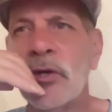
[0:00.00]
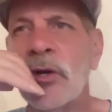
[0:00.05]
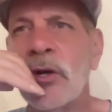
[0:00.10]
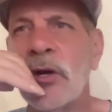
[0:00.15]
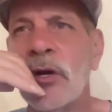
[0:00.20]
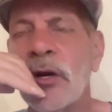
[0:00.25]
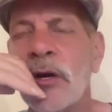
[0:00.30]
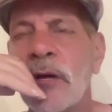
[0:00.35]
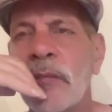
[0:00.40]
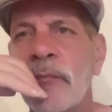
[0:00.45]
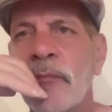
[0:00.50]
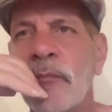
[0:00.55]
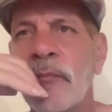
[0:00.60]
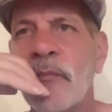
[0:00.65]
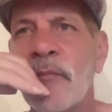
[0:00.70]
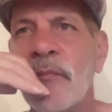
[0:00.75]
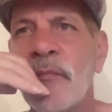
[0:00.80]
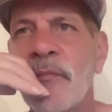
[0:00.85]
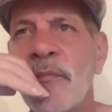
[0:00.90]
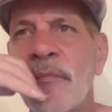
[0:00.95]

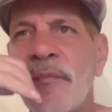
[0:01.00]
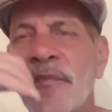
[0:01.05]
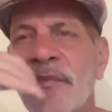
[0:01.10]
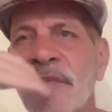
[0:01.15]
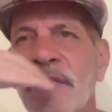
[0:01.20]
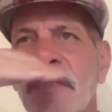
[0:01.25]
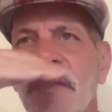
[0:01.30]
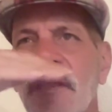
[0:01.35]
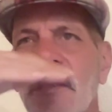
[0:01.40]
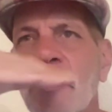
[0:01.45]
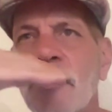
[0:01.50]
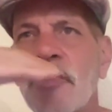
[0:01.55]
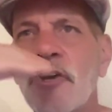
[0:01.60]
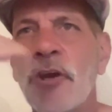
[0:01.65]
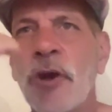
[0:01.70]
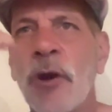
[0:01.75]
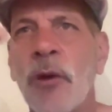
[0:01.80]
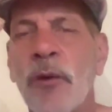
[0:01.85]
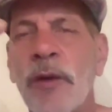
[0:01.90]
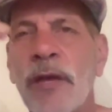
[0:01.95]
Um,
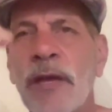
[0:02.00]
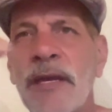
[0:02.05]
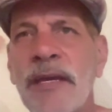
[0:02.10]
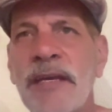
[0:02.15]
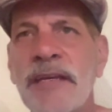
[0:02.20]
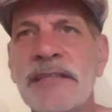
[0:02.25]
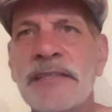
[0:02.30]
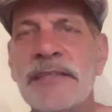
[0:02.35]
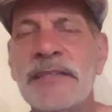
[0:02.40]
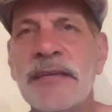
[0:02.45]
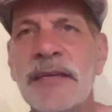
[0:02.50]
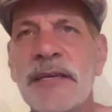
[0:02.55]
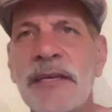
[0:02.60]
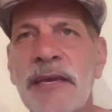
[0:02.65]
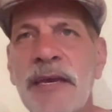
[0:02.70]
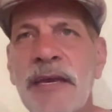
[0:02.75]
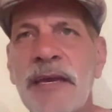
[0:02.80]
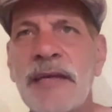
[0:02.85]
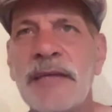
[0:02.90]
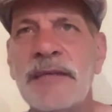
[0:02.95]
you know, he's
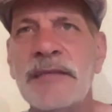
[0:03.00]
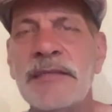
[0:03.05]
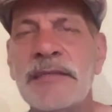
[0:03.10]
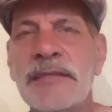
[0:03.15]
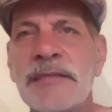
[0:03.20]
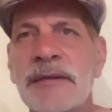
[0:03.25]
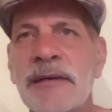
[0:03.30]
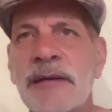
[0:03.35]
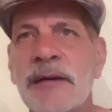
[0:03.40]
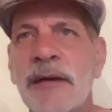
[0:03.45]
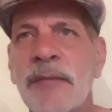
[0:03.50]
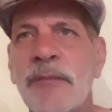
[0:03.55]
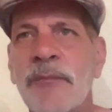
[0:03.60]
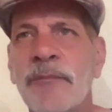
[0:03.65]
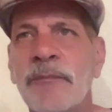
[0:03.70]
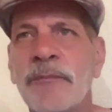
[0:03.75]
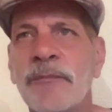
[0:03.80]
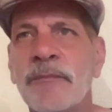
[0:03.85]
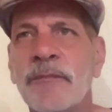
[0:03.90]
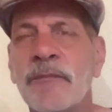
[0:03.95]
he's
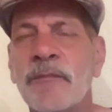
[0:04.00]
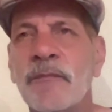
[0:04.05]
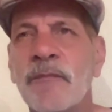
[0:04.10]
um,